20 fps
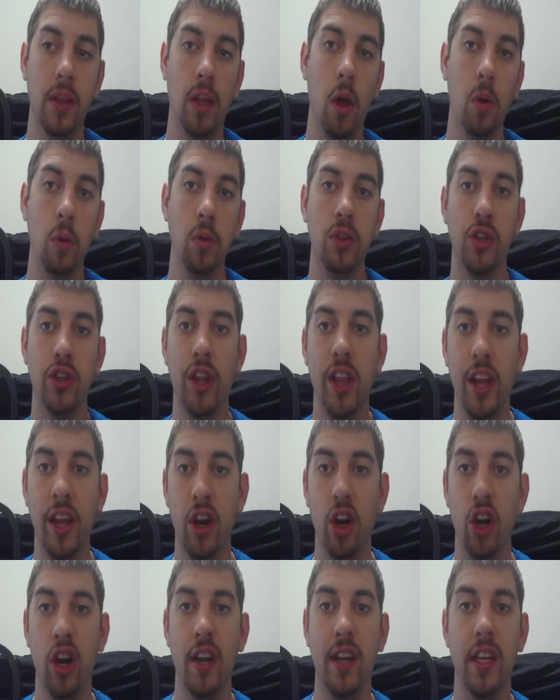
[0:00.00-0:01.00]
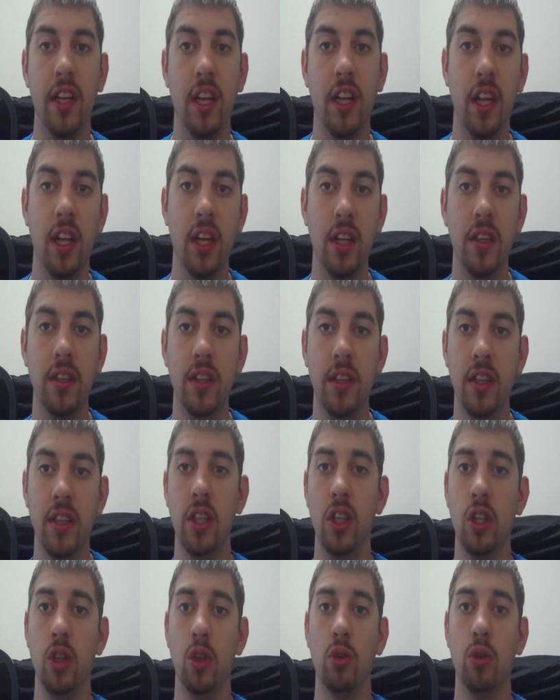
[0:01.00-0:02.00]
with Coach there and
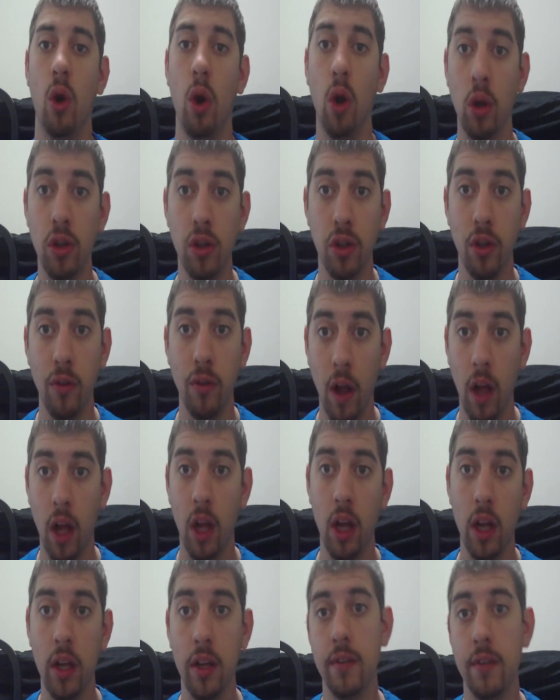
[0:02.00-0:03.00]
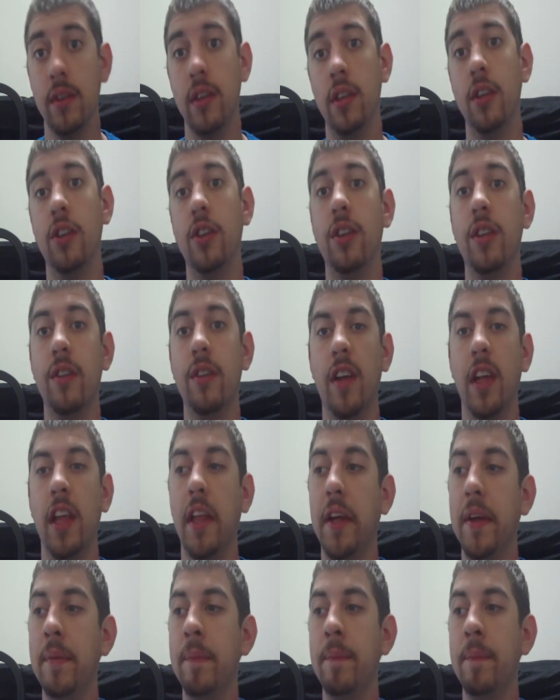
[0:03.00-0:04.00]
Strong Survive, stuff
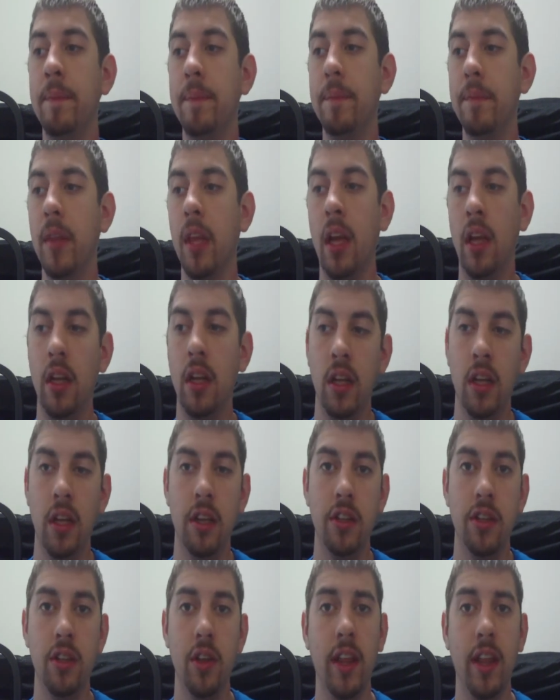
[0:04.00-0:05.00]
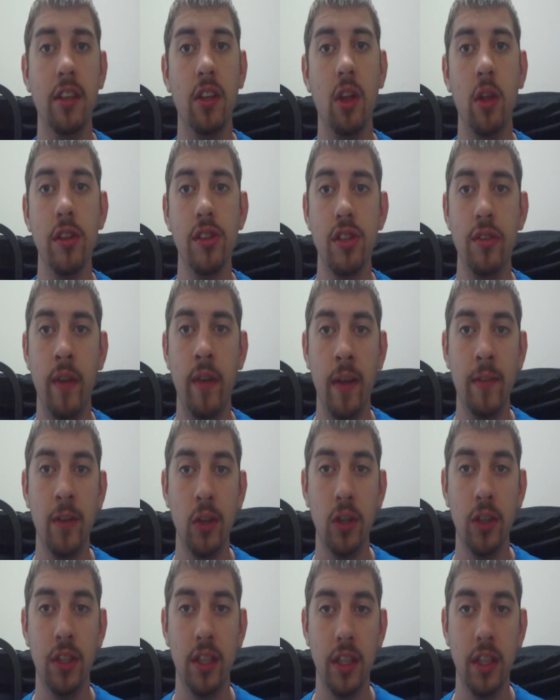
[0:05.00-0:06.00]
like that. So that's all the
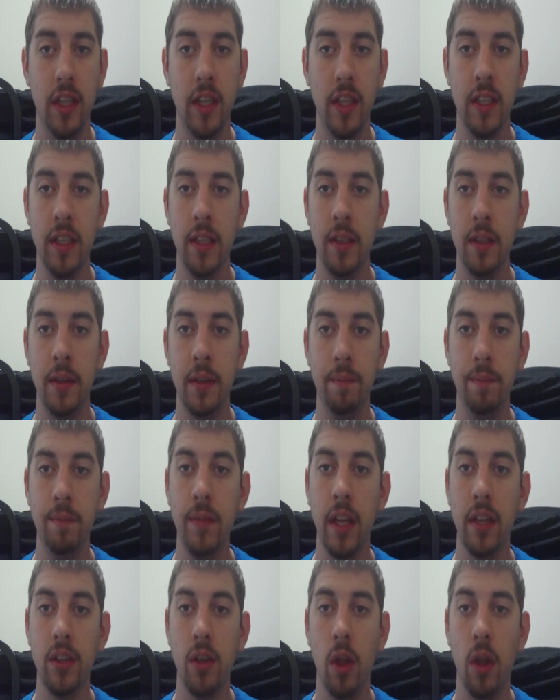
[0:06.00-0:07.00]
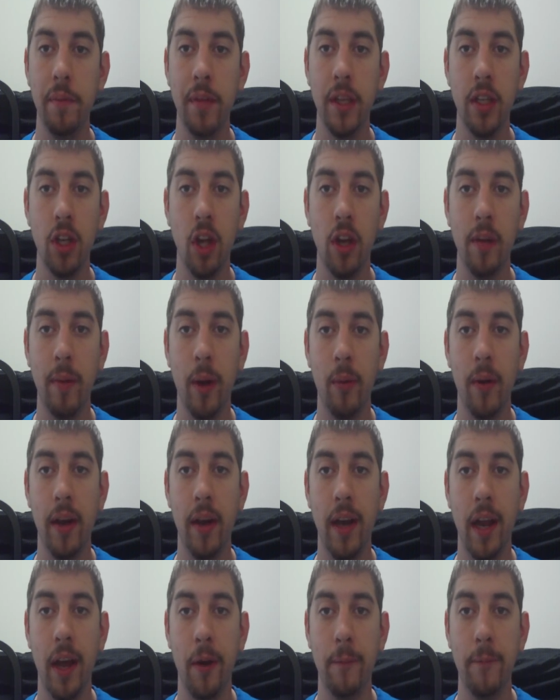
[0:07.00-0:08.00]
survivors, and that's all I'm going to talk about
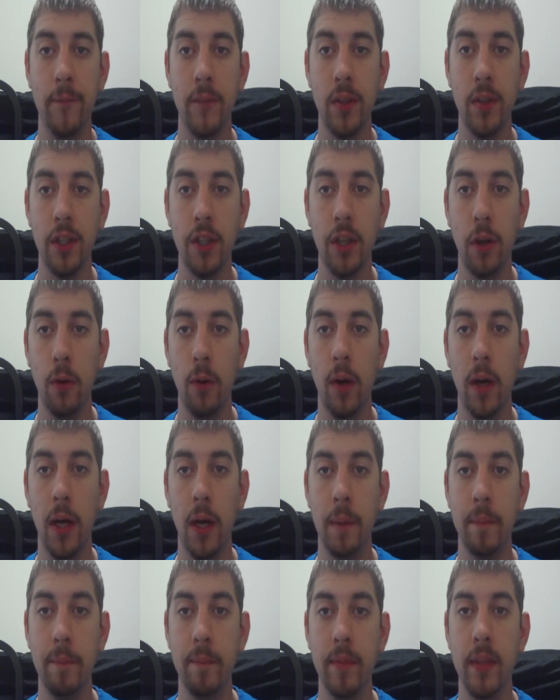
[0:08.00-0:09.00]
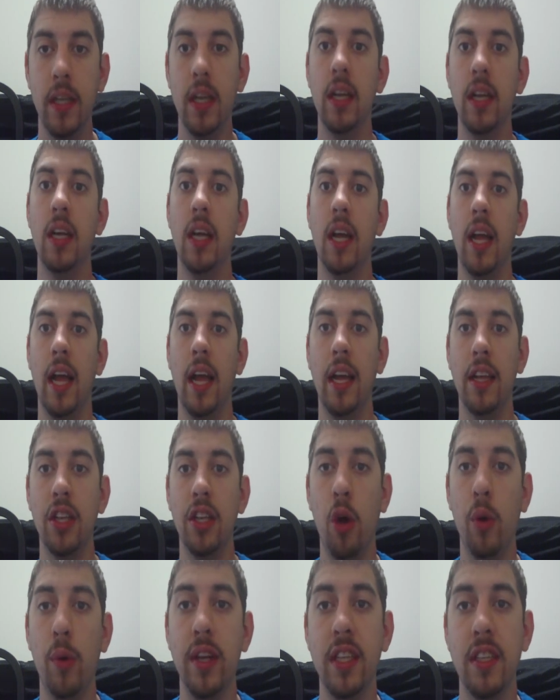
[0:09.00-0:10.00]
right now. So,
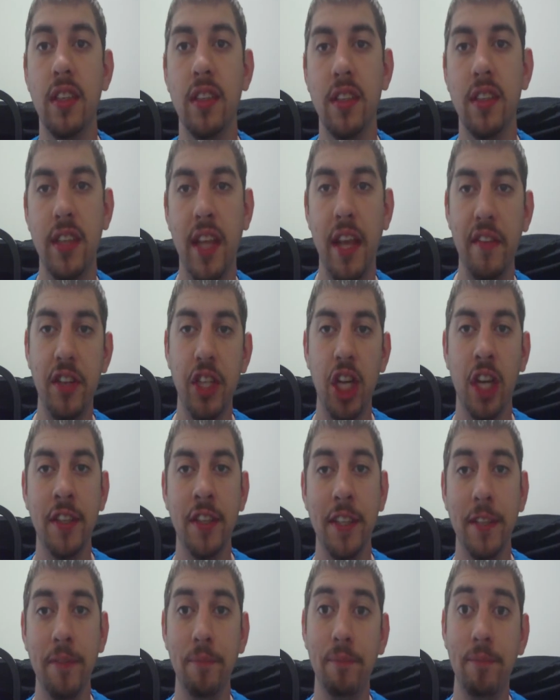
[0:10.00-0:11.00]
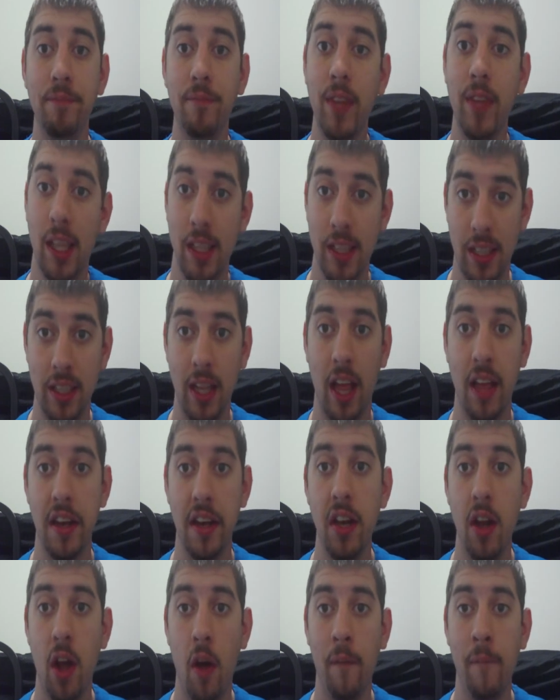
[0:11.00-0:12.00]
as always, this is David Johnson,
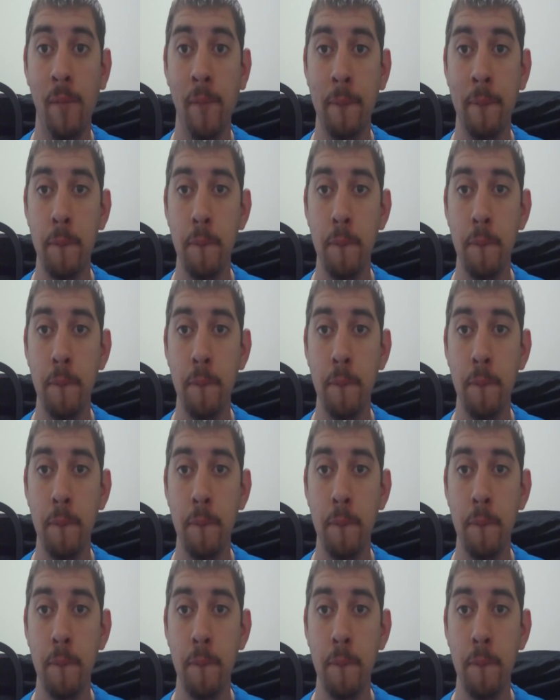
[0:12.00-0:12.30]
signing off.